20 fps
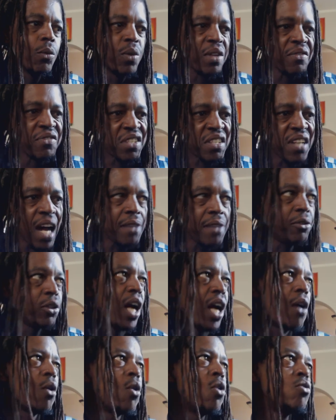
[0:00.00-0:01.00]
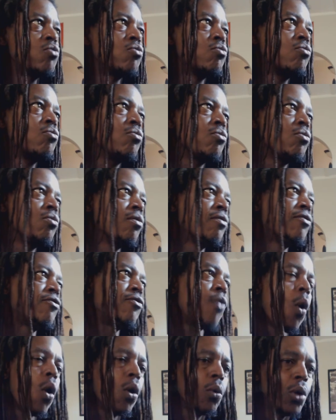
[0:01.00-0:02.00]
We've stifled our own
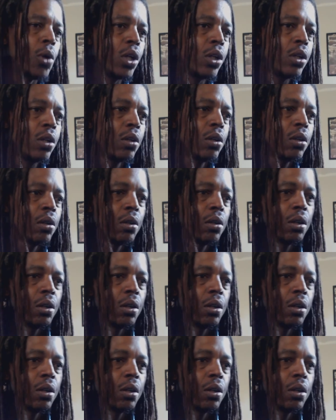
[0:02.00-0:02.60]
forward